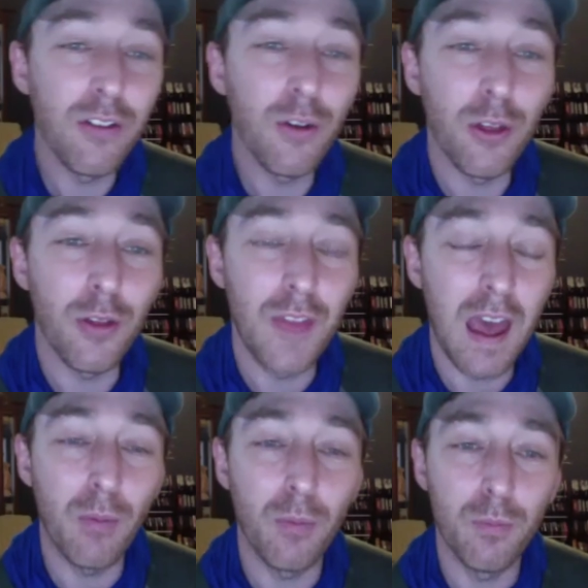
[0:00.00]
thought that
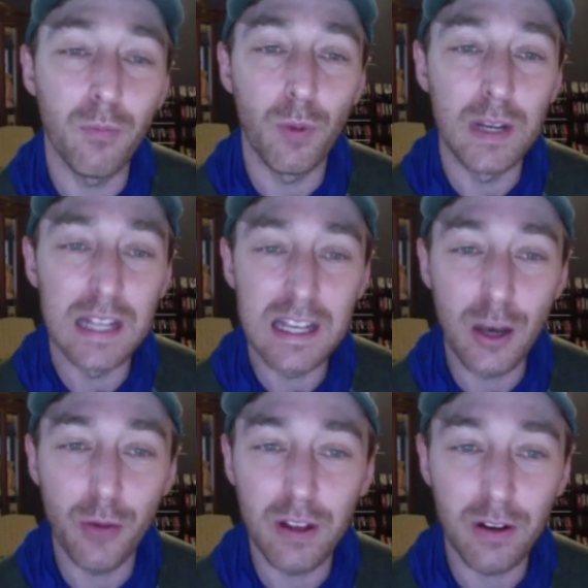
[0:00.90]
when he goes
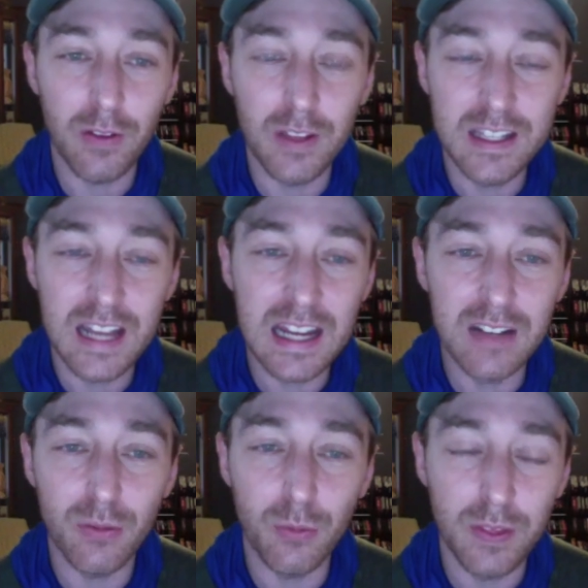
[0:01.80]
out on the date
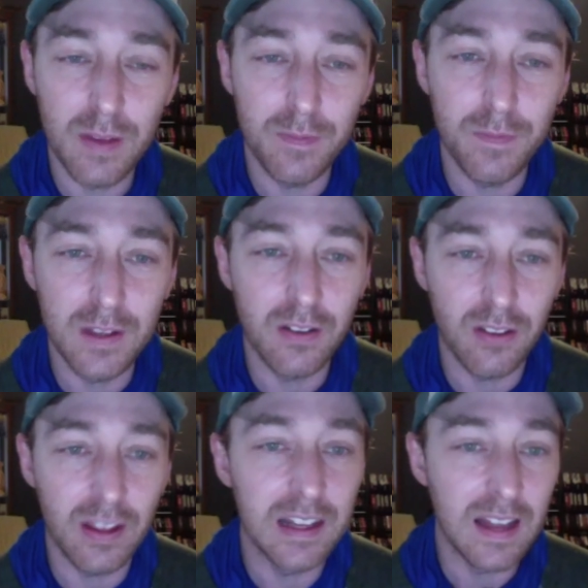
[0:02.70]
with that fitness lady
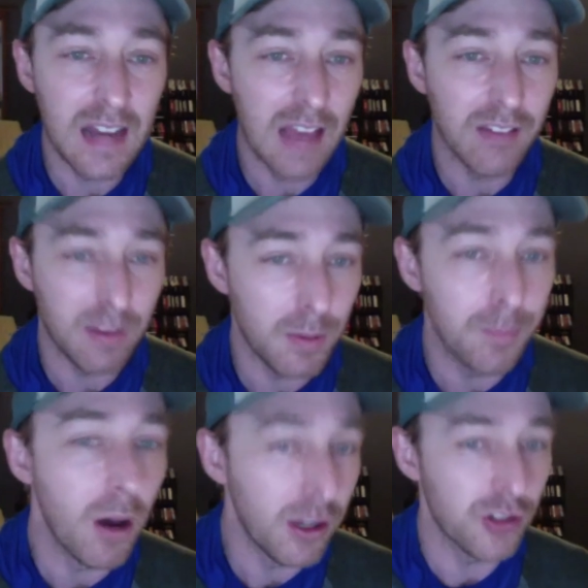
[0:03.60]
that asked him to
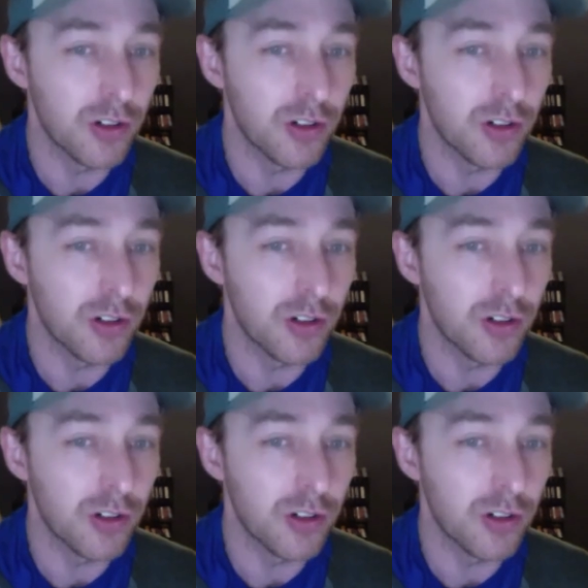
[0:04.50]
punch her,